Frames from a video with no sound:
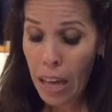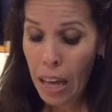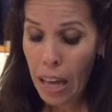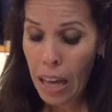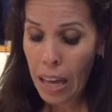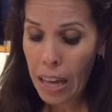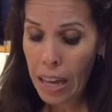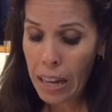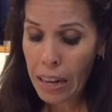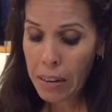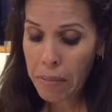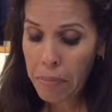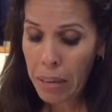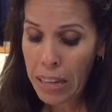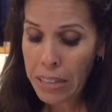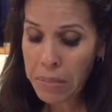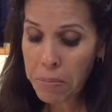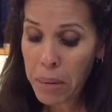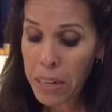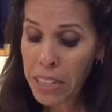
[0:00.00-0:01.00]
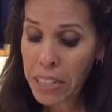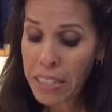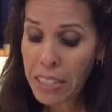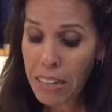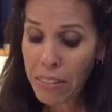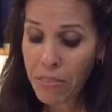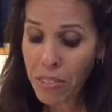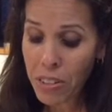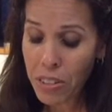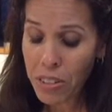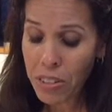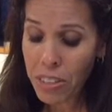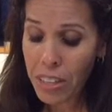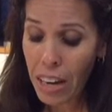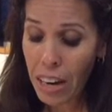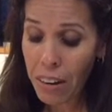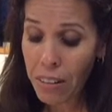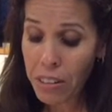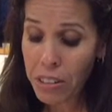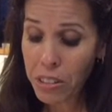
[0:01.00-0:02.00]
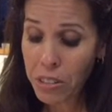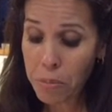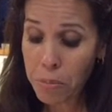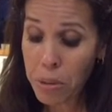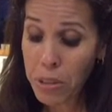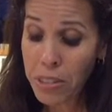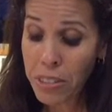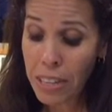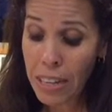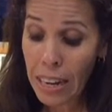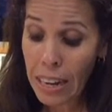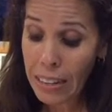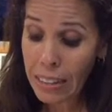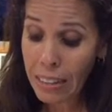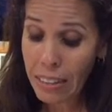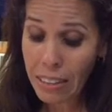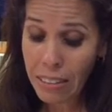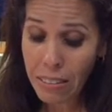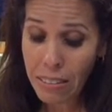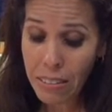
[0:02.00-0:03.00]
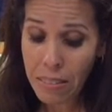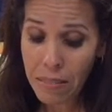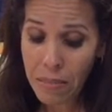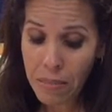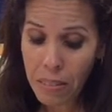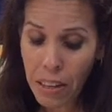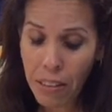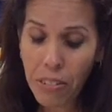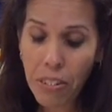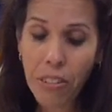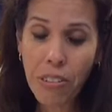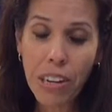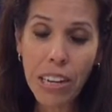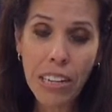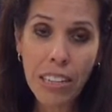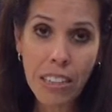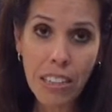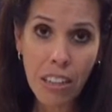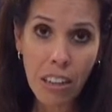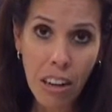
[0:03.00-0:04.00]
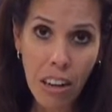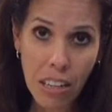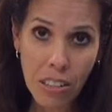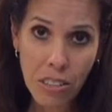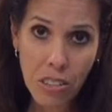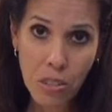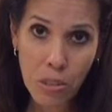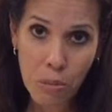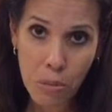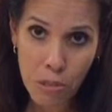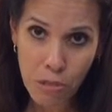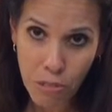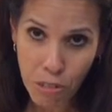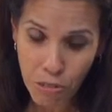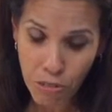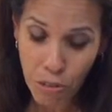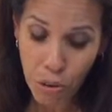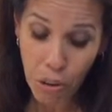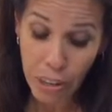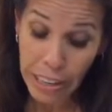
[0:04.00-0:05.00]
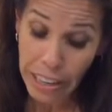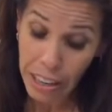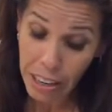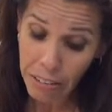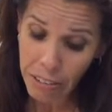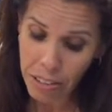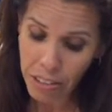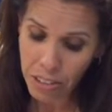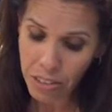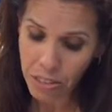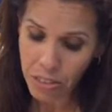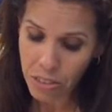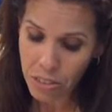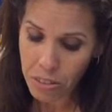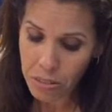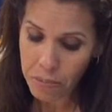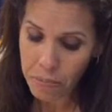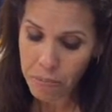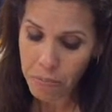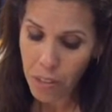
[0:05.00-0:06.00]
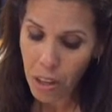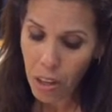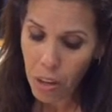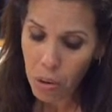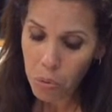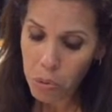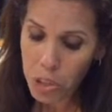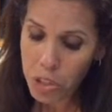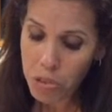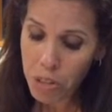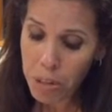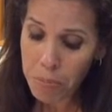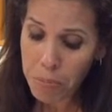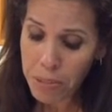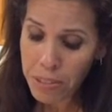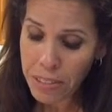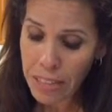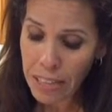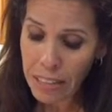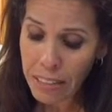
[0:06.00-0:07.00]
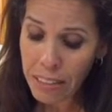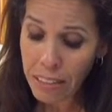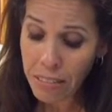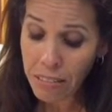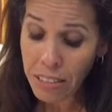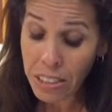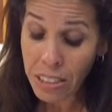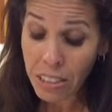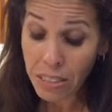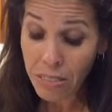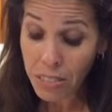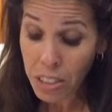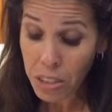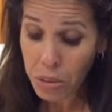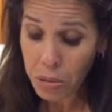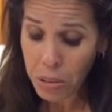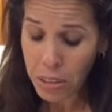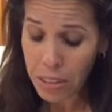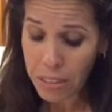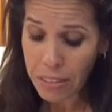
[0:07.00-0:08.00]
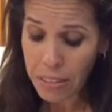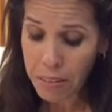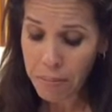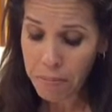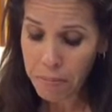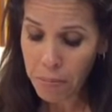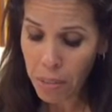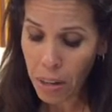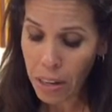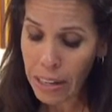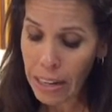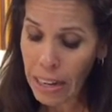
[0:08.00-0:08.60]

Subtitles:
has many diverse character personalities. I've created the costumes for 4 characters, which represent their individualism on